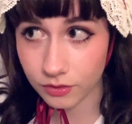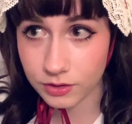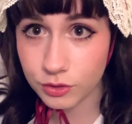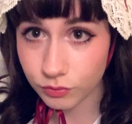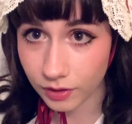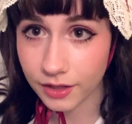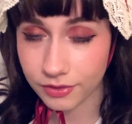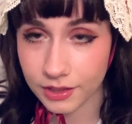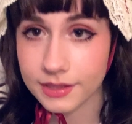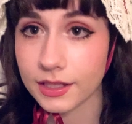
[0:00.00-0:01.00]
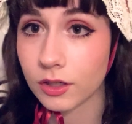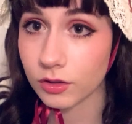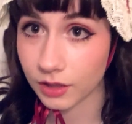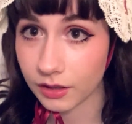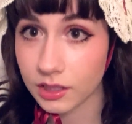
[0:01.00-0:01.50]
to find things that are
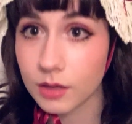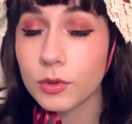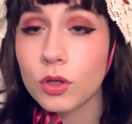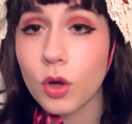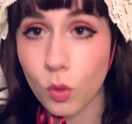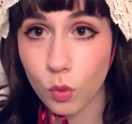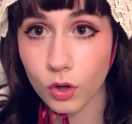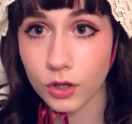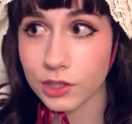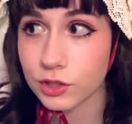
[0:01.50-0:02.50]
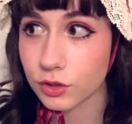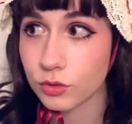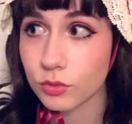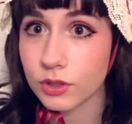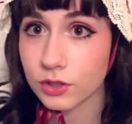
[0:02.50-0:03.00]
lollyable, or
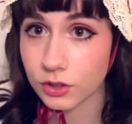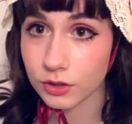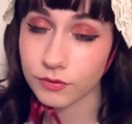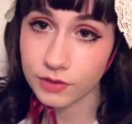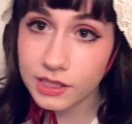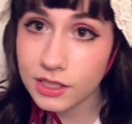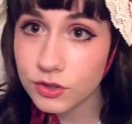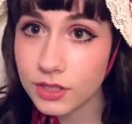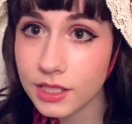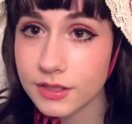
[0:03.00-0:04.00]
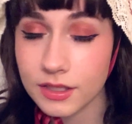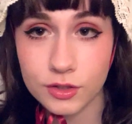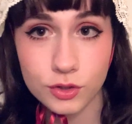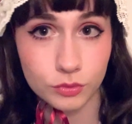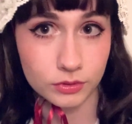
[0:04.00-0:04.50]
to turn vintage things
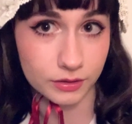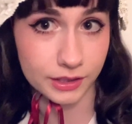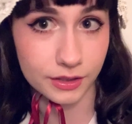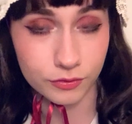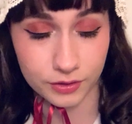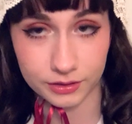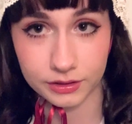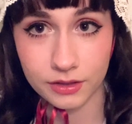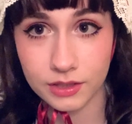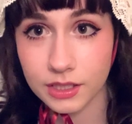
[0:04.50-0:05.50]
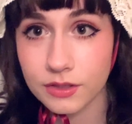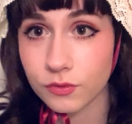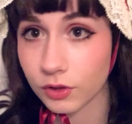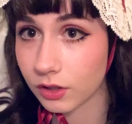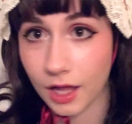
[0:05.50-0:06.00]
into Lolita friendly things
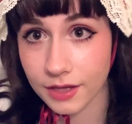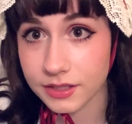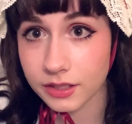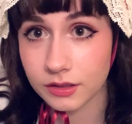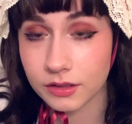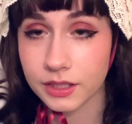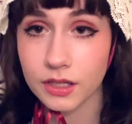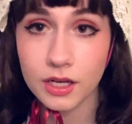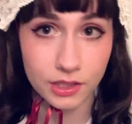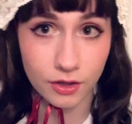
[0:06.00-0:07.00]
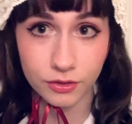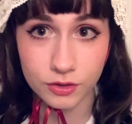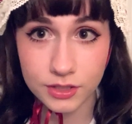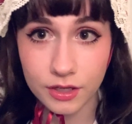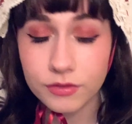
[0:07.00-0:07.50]
for classic Lolita and other
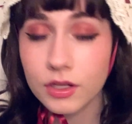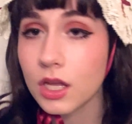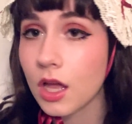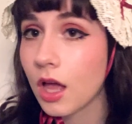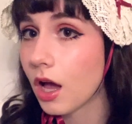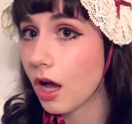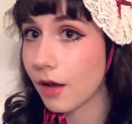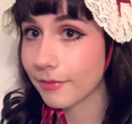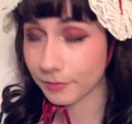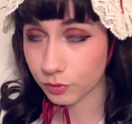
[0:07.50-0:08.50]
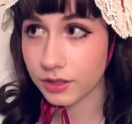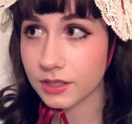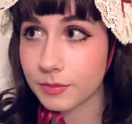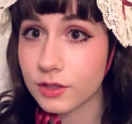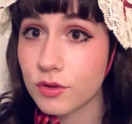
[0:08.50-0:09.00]
stuff. I'm going
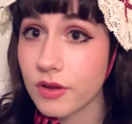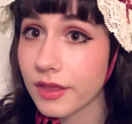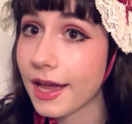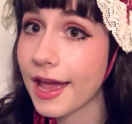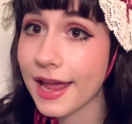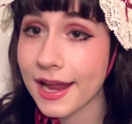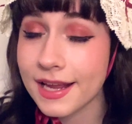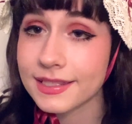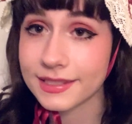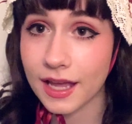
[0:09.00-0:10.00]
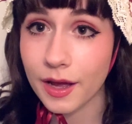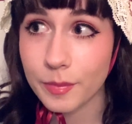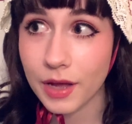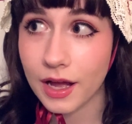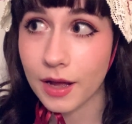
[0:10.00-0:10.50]
to be doing that ASAP.
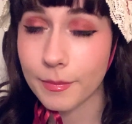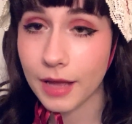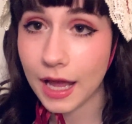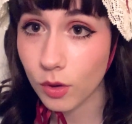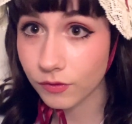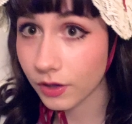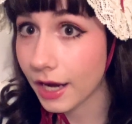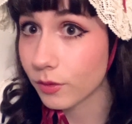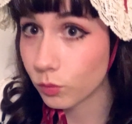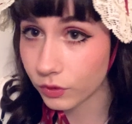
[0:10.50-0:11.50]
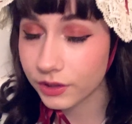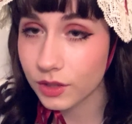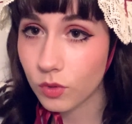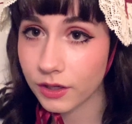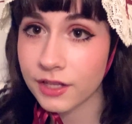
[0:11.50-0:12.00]
However, I really
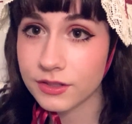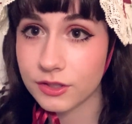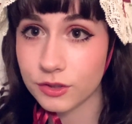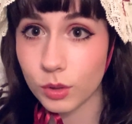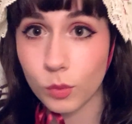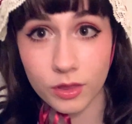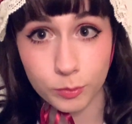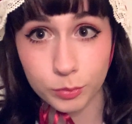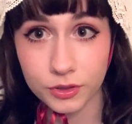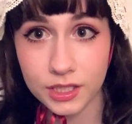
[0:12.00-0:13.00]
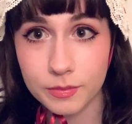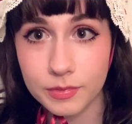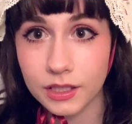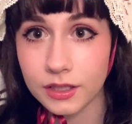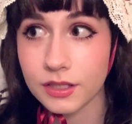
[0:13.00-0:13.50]
wanted to do it with Bree
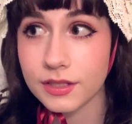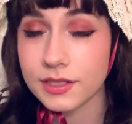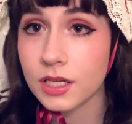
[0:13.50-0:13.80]
because